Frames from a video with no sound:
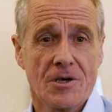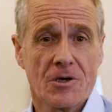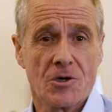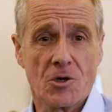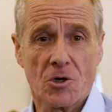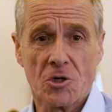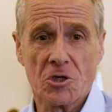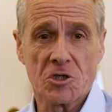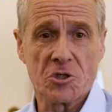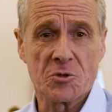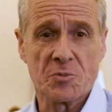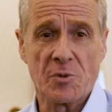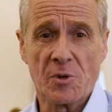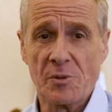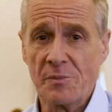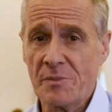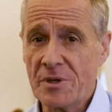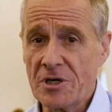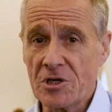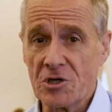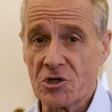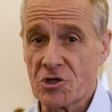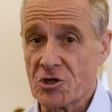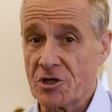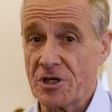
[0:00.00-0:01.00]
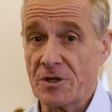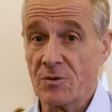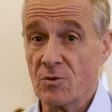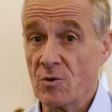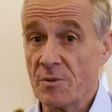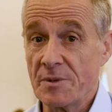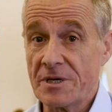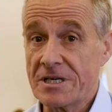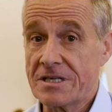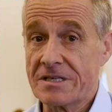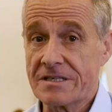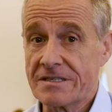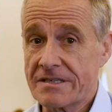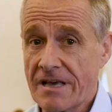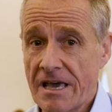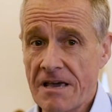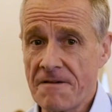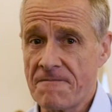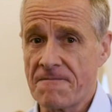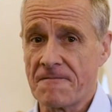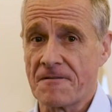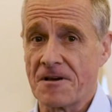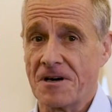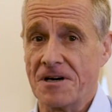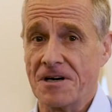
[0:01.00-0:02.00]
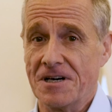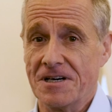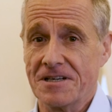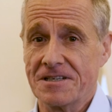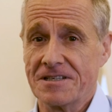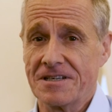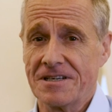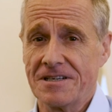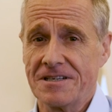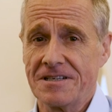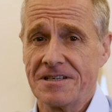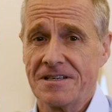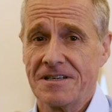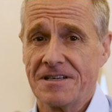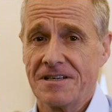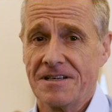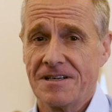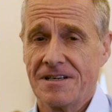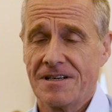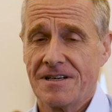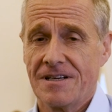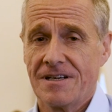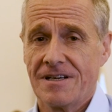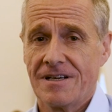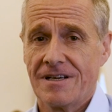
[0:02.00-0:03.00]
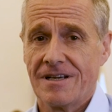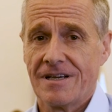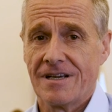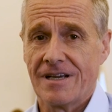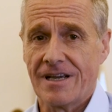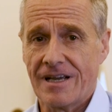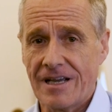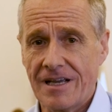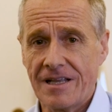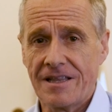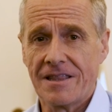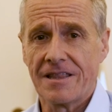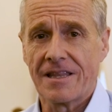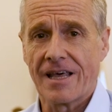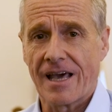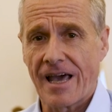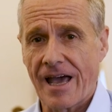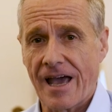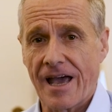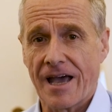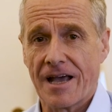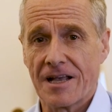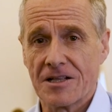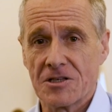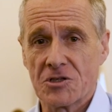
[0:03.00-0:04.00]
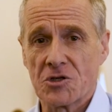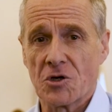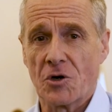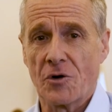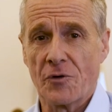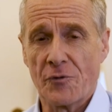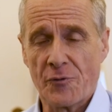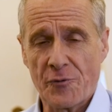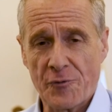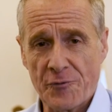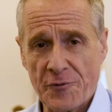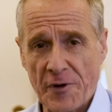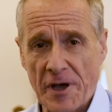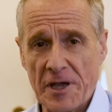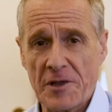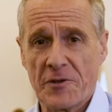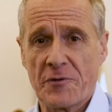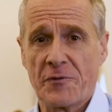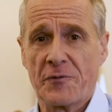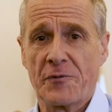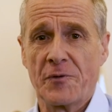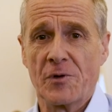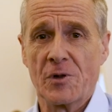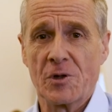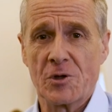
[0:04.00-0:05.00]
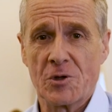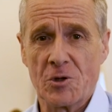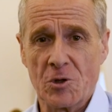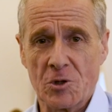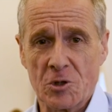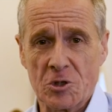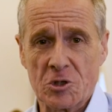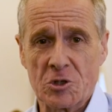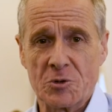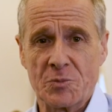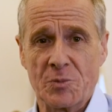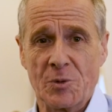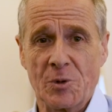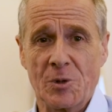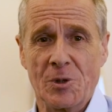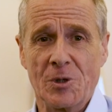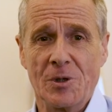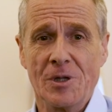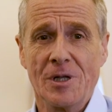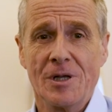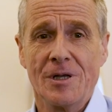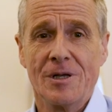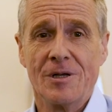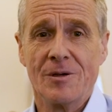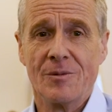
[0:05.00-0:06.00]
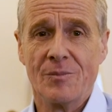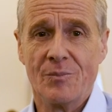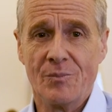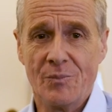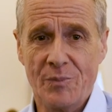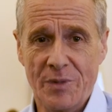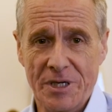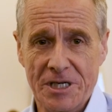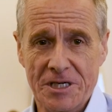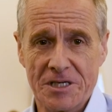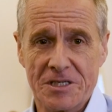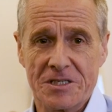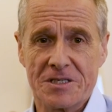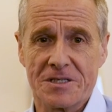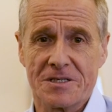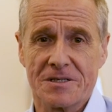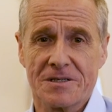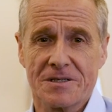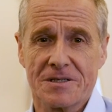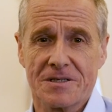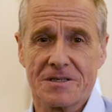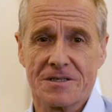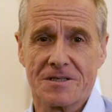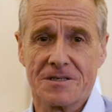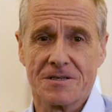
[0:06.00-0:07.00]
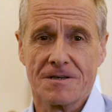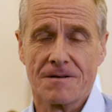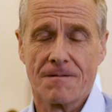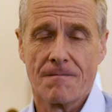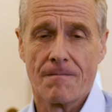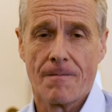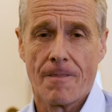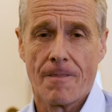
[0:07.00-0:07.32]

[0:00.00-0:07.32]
gospel ministry will be safeguarded in the hands of faithful gospel ministers.